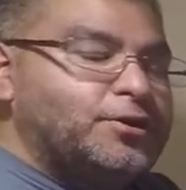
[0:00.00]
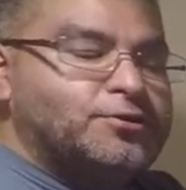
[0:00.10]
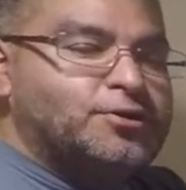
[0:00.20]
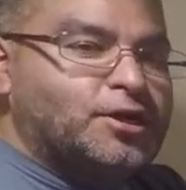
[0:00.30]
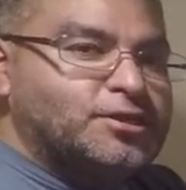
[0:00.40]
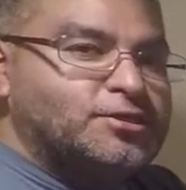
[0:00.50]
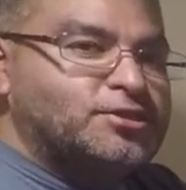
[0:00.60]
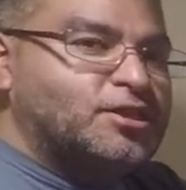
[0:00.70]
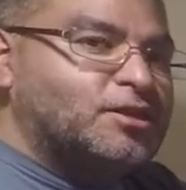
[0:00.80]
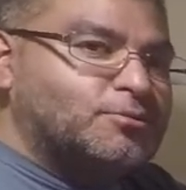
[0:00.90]
you're talking to
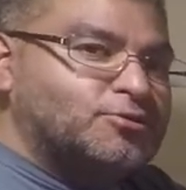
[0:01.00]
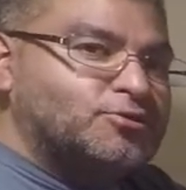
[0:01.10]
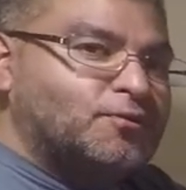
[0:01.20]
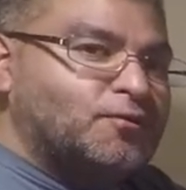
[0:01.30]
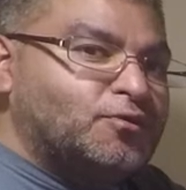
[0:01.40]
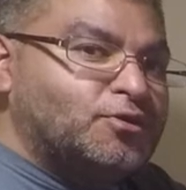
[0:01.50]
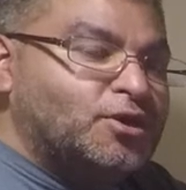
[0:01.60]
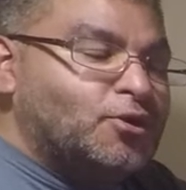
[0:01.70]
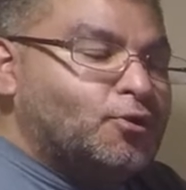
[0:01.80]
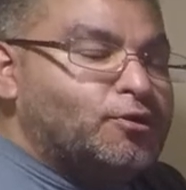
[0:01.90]
them or so forth,
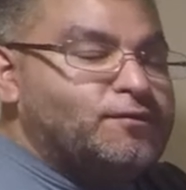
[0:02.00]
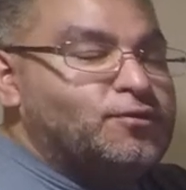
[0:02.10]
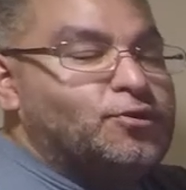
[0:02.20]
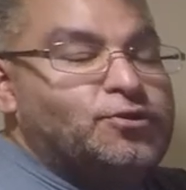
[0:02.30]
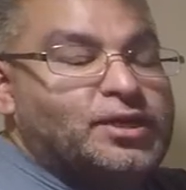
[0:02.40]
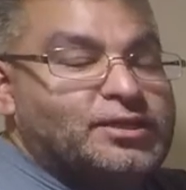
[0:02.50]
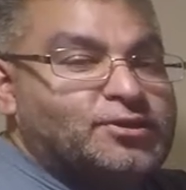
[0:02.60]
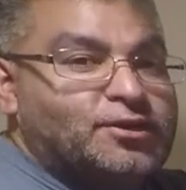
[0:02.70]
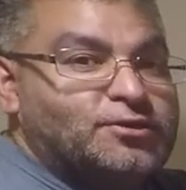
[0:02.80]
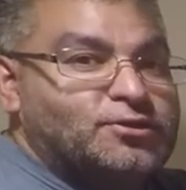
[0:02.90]
or even though you're not
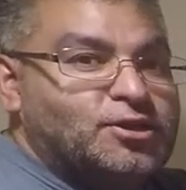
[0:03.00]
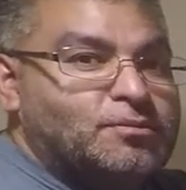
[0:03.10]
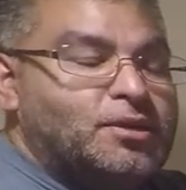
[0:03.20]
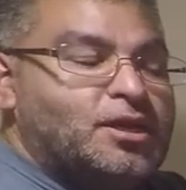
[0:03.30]
talking to them,